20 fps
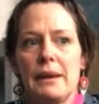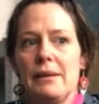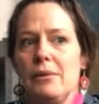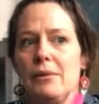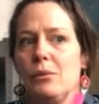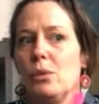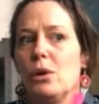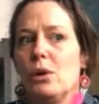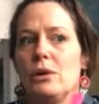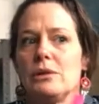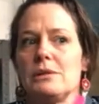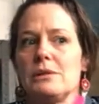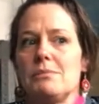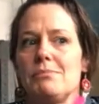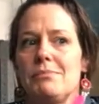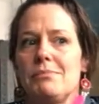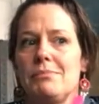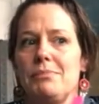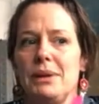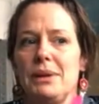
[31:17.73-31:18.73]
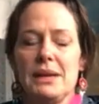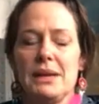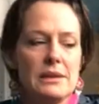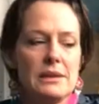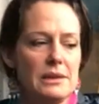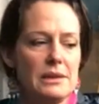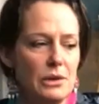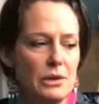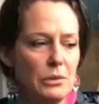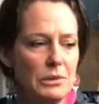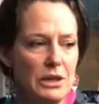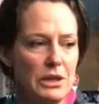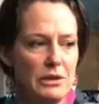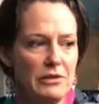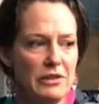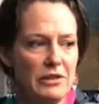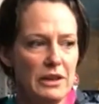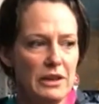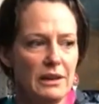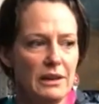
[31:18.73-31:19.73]
what piece you're
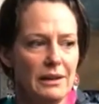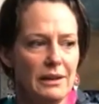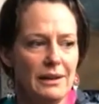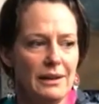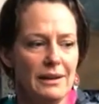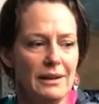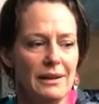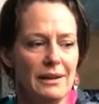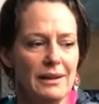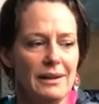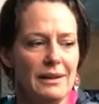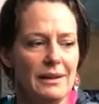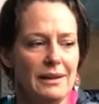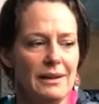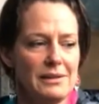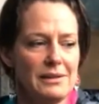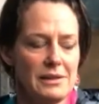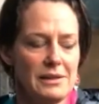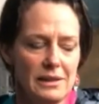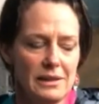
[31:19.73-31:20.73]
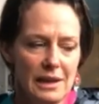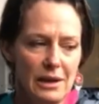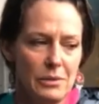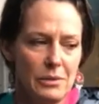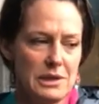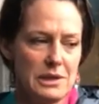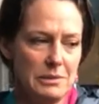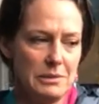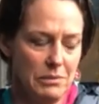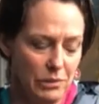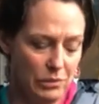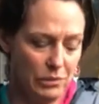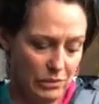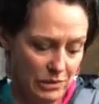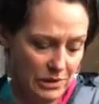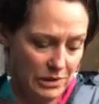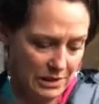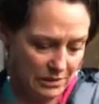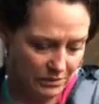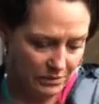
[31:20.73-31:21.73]
moving. So that was
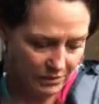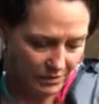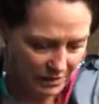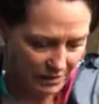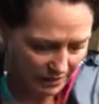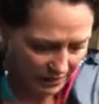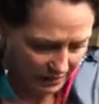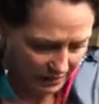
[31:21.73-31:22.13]
important. What other